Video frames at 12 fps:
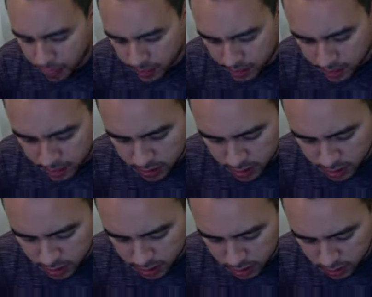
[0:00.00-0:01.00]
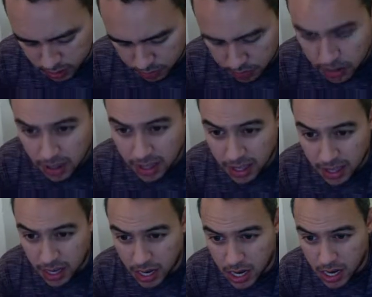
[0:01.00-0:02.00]
see.
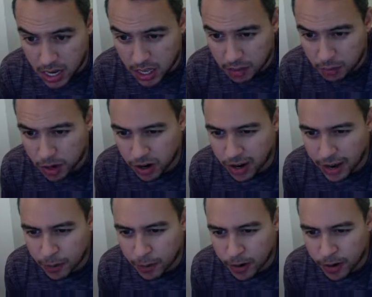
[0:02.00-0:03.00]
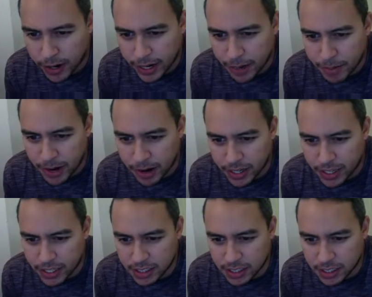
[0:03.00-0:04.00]
Where I worry about
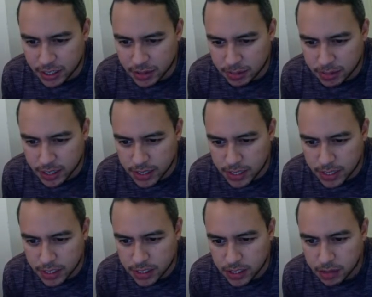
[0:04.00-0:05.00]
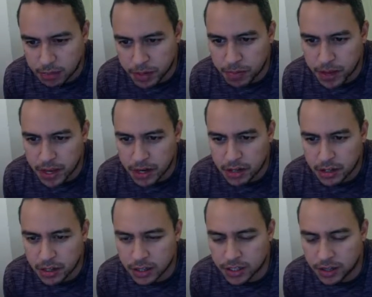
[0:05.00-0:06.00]
his team is the big man,
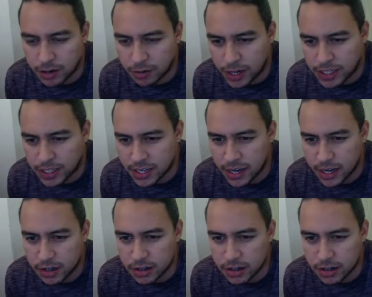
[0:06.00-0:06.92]
Hassan Whiteside.